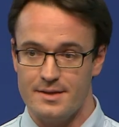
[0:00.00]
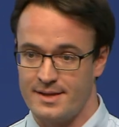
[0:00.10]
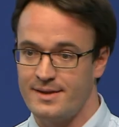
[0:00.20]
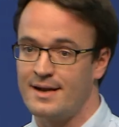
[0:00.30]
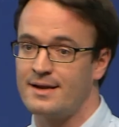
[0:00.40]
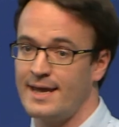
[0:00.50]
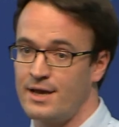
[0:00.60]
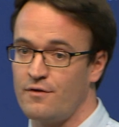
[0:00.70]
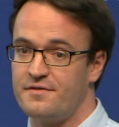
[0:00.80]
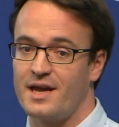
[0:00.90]
central
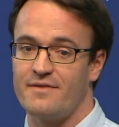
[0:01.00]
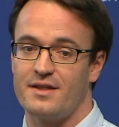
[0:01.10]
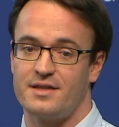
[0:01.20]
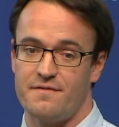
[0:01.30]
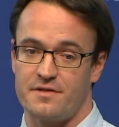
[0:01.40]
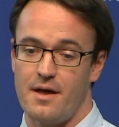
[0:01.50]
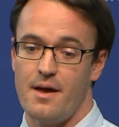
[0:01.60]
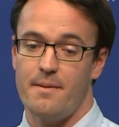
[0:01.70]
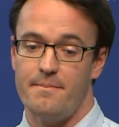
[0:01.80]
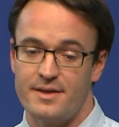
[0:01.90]
clearing of derivatives
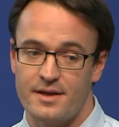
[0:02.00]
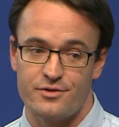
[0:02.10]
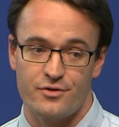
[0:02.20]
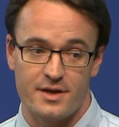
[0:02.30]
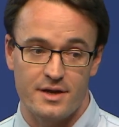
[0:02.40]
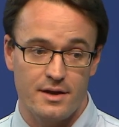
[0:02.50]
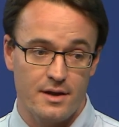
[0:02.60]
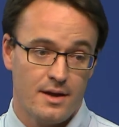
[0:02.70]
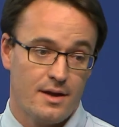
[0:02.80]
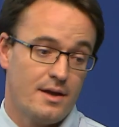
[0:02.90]
mandatory.
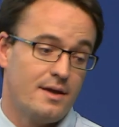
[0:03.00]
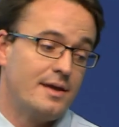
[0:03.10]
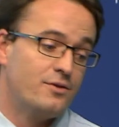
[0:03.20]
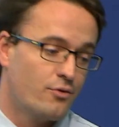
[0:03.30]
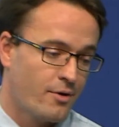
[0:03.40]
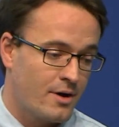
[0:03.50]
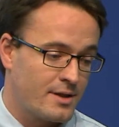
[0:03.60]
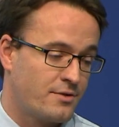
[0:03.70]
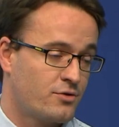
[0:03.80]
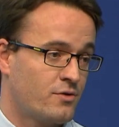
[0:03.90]
In a word,
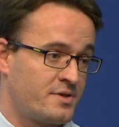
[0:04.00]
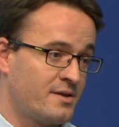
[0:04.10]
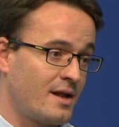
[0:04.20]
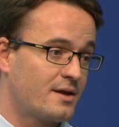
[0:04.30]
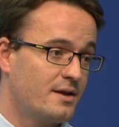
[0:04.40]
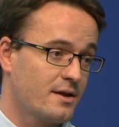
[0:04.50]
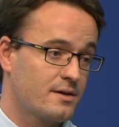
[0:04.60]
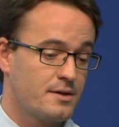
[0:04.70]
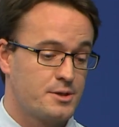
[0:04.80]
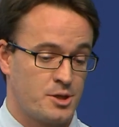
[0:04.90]
as you know, central
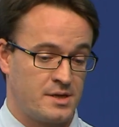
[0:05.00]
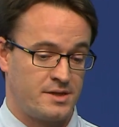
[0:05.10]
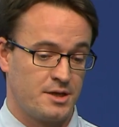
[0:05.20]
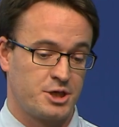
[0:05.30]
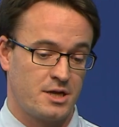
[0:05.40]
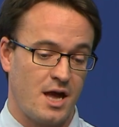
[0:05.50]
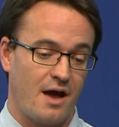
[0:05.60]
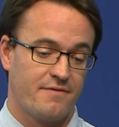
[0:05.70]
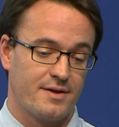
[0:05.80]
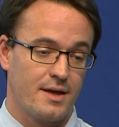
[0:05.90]
clearing is just essentially
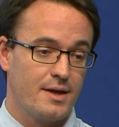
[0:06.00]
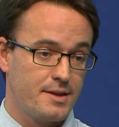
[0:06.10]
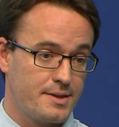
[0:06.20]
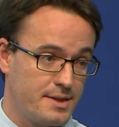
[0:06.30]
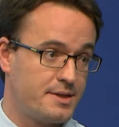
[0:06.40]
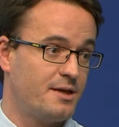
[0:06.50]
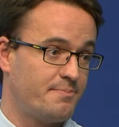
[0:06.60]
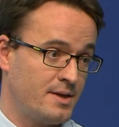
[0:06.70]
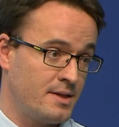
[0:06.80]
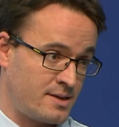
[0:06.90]
having C C
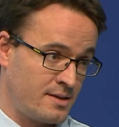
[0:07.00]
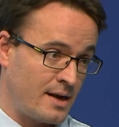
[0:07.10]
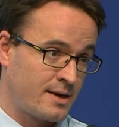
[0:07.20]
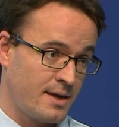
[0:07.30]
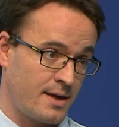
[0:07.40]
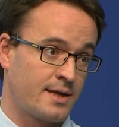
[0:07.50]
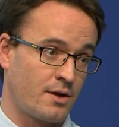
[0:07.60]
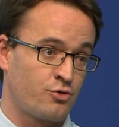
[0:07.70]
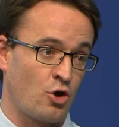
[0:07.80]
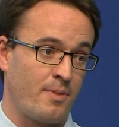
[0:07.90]
Ps, central clearing
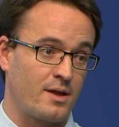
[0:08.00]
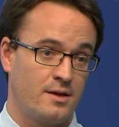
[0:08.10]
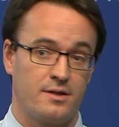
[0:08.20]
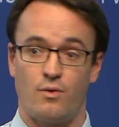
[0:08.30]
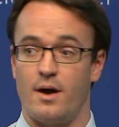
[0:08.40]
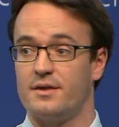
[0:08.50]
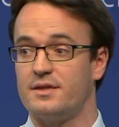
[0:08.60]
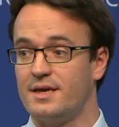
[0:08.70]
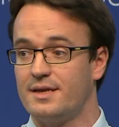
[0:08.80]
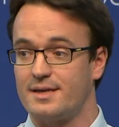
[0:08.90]
counterparties,
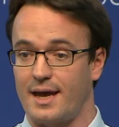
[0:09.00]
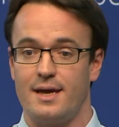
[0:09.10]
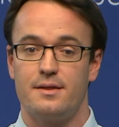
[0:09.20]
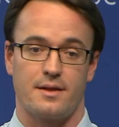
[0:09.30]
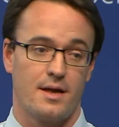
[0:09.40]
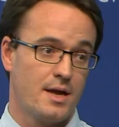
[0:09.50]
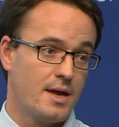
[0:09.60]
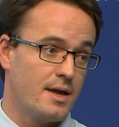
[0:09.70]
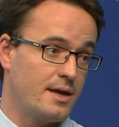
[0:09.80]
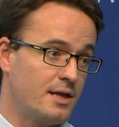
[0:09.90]
guaranteeing trades
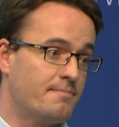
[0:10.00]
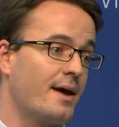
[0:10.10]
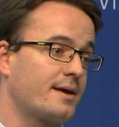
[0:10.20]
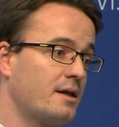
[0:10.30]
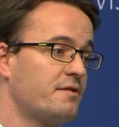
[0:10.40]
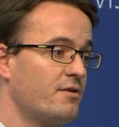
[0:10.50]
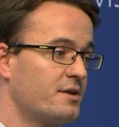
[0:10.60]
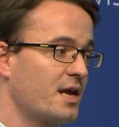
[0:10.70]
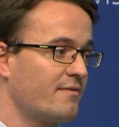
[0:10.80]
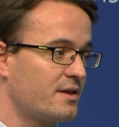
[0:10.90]
in markets for
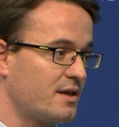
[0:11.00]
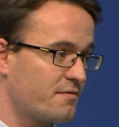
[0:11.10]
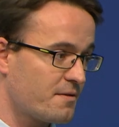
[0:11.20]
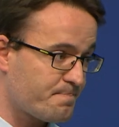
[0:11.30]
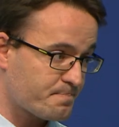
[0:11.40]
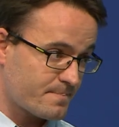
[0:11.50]
derivatives.